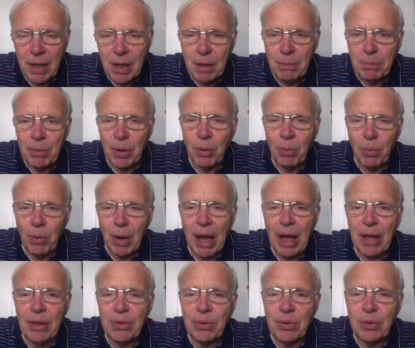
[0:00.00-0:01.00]
but
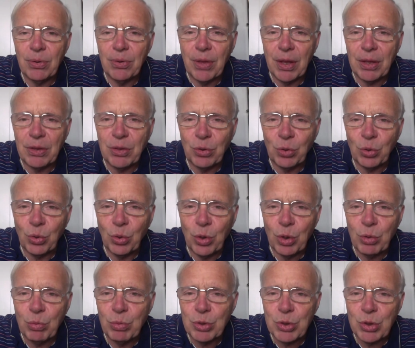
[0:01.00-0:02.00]
rather that the
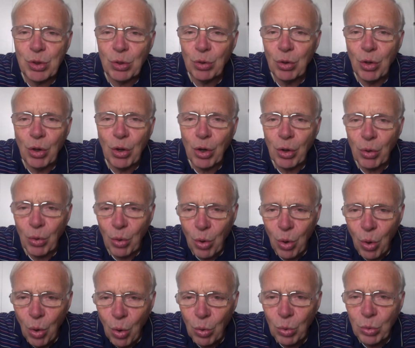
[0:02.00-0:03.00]
Lord was no longer
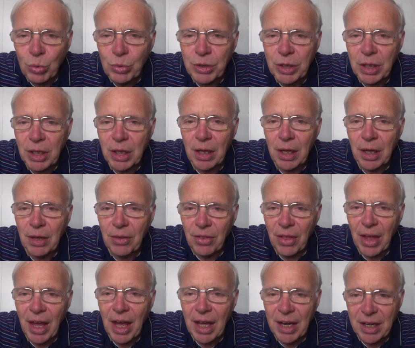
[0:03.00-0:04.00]
holding
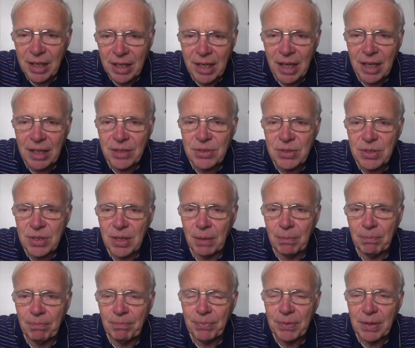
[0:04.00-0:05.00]
that against him.
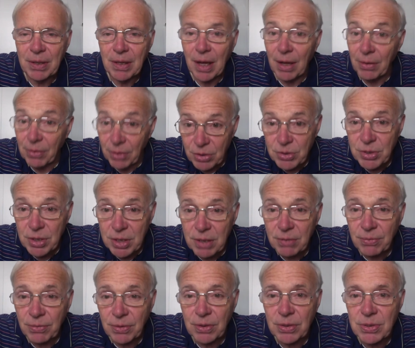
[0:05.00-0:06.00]
And there's a
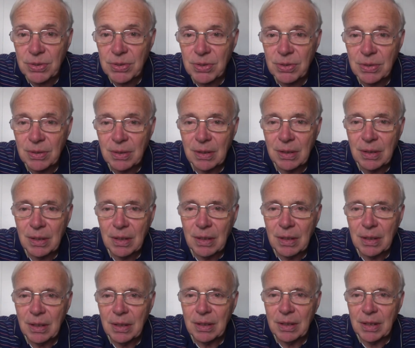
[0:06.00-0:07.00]
difference.
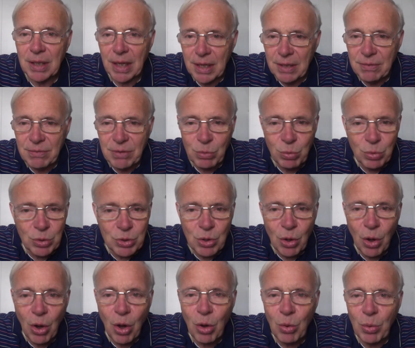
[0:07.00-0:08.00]
David was
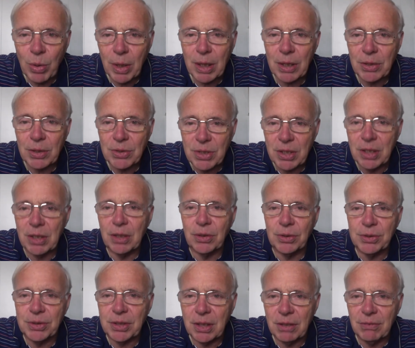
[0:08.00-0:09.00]
always
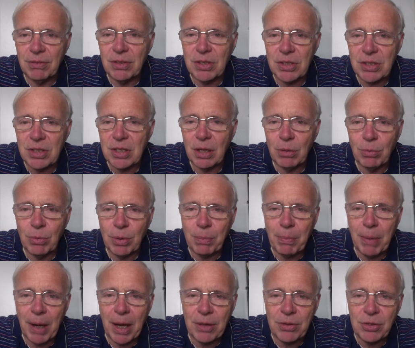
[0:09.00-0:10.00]
guilty of his sin with
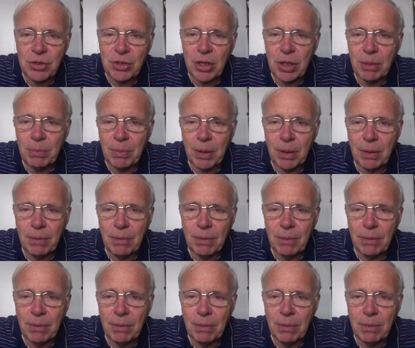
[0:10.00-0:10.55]
Bathsheba.